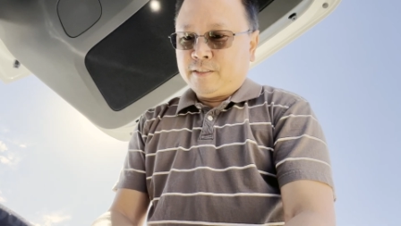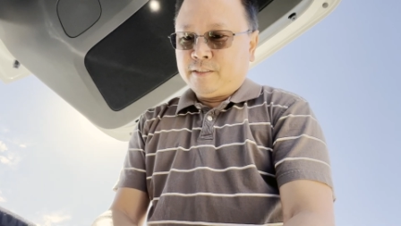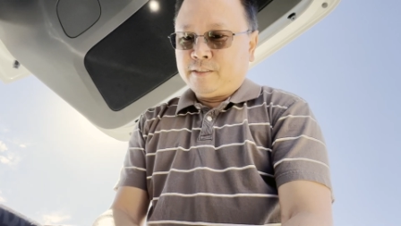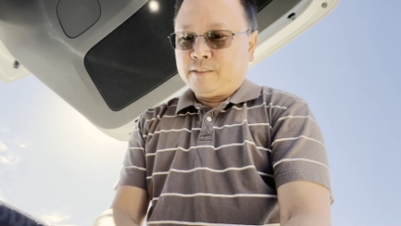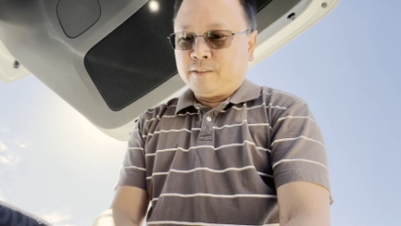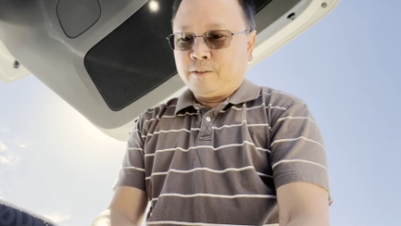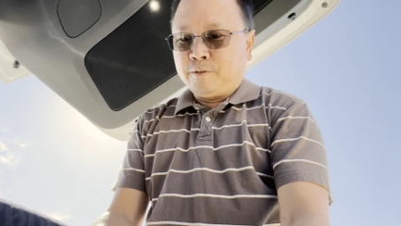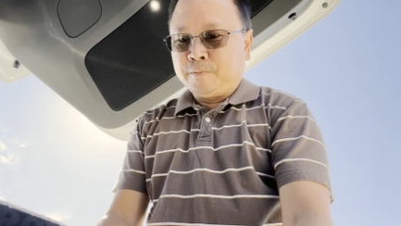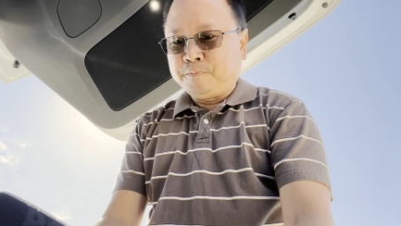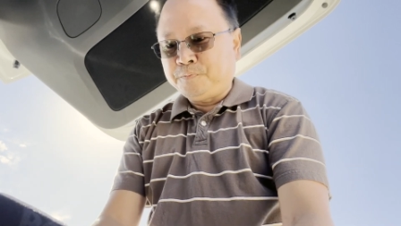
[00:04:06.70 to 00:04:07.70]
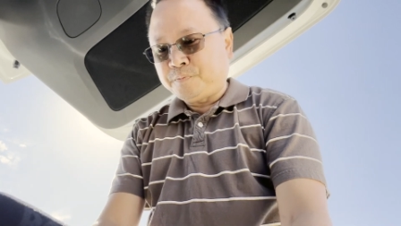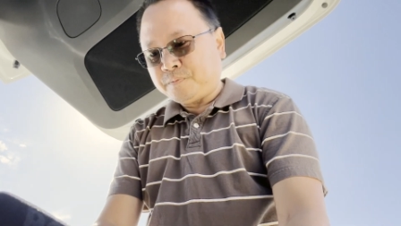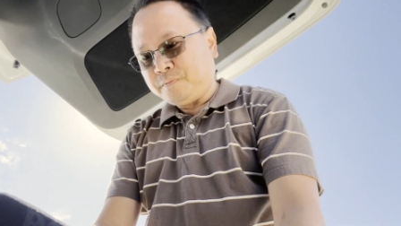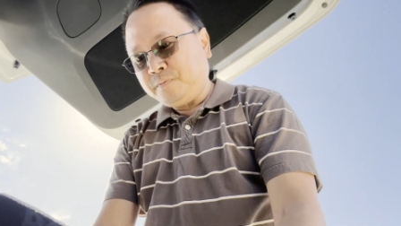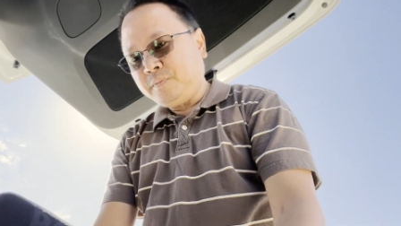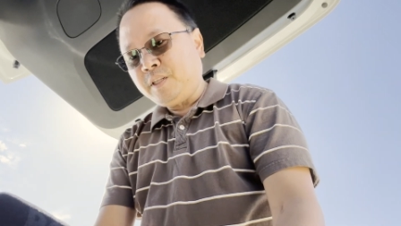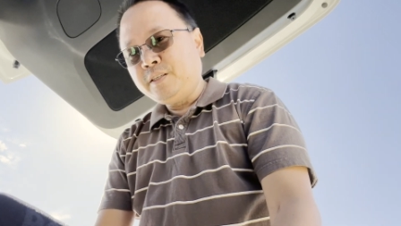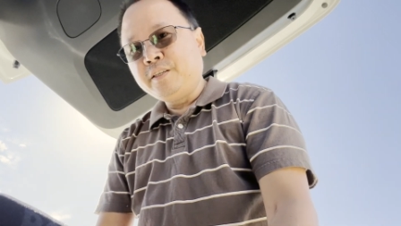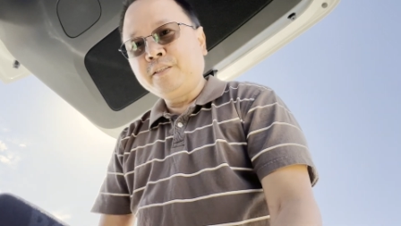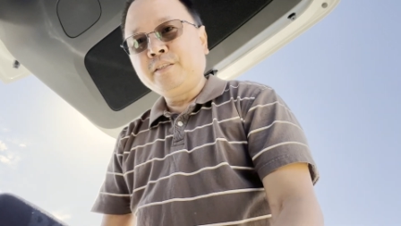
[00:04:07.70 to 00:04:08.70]
So,
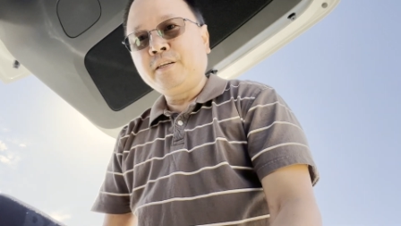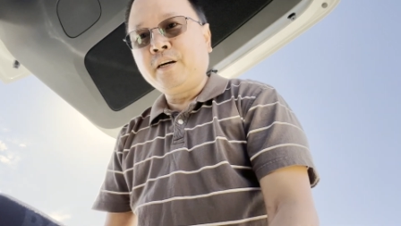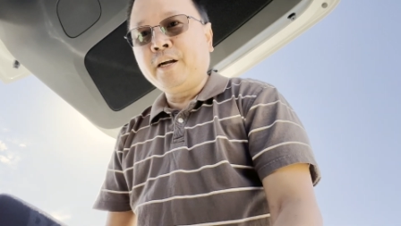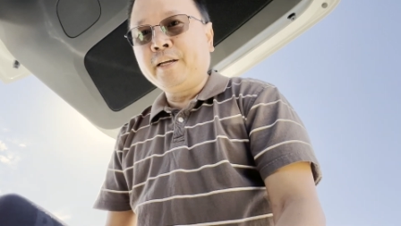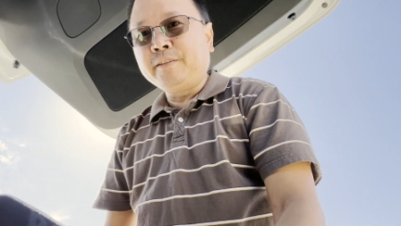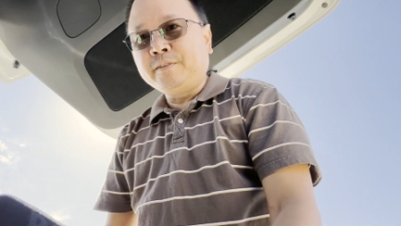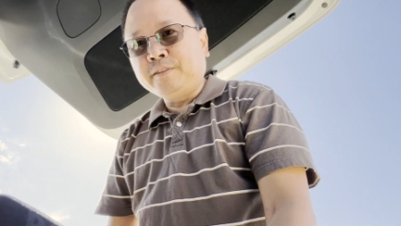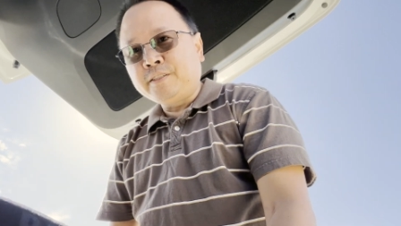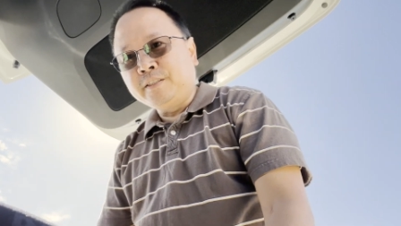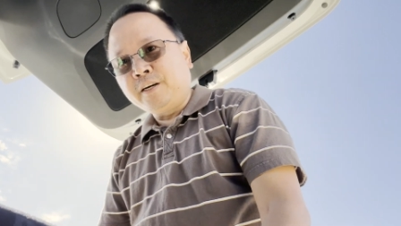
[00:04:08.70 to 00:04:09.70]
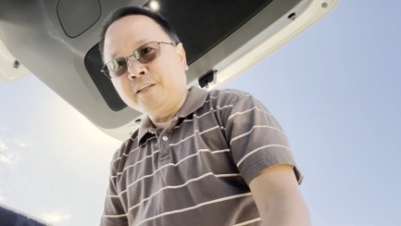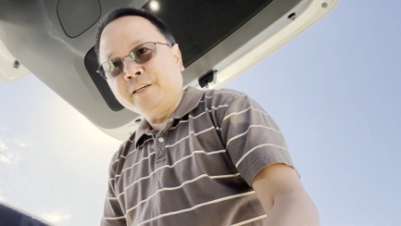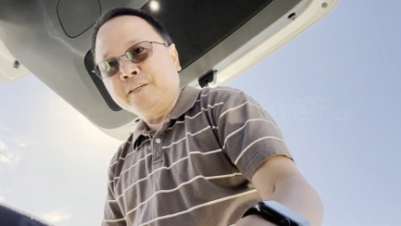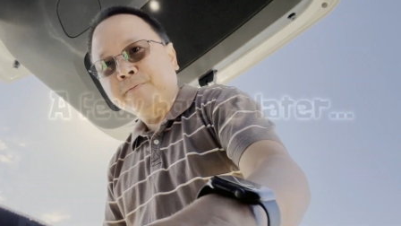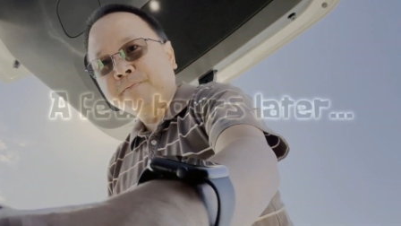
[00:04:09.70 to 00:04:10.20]
all right, see y'all later.